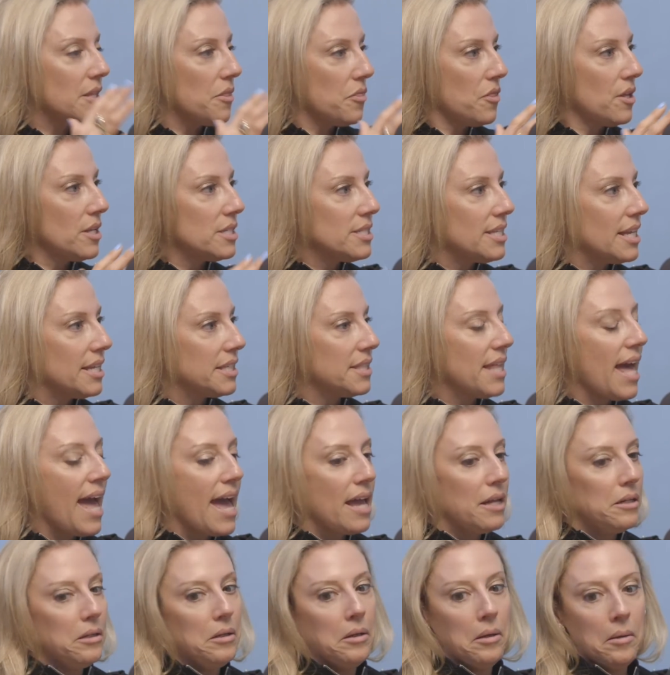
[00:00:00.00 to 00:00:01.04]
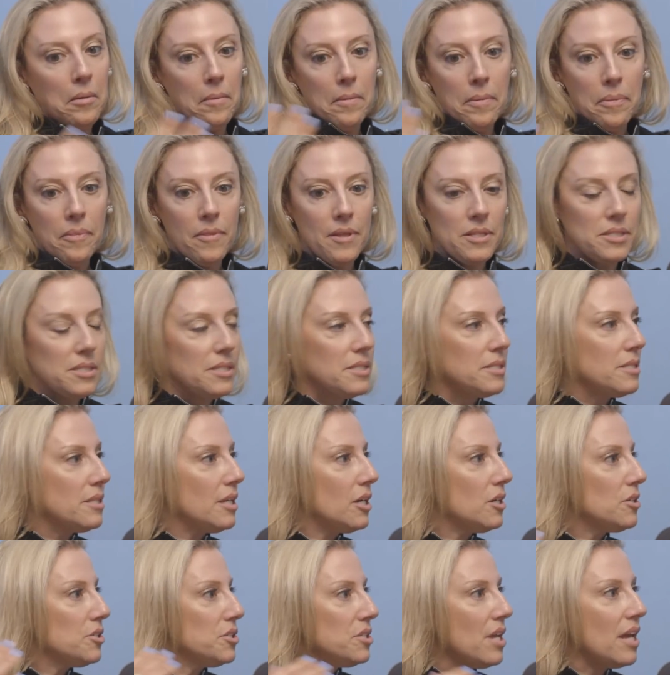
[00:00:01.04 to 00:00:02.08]
and things like that. This is
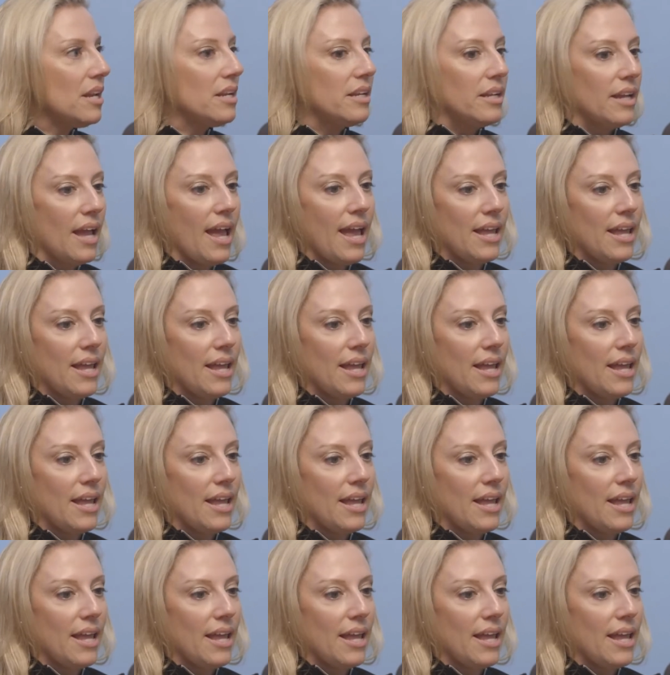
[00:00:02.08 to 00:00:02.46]
their study.